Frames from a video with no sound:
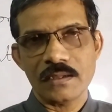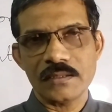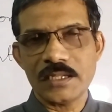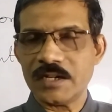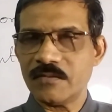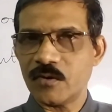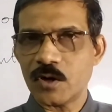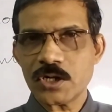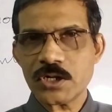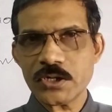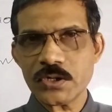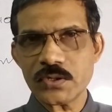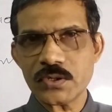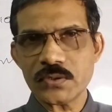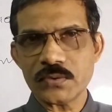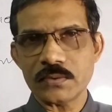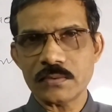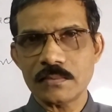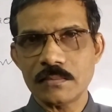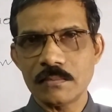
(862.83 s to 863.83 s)
Then what
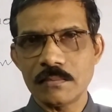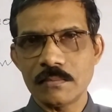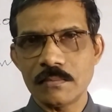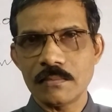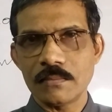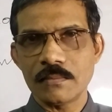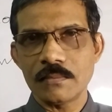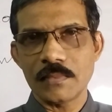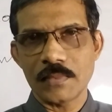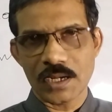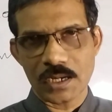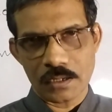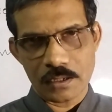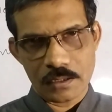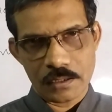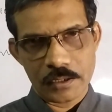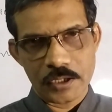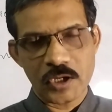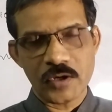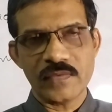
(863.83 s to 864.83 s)
do?
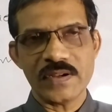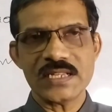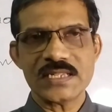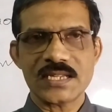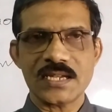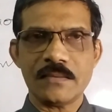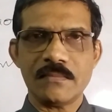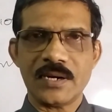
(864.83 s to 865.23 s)
You will say,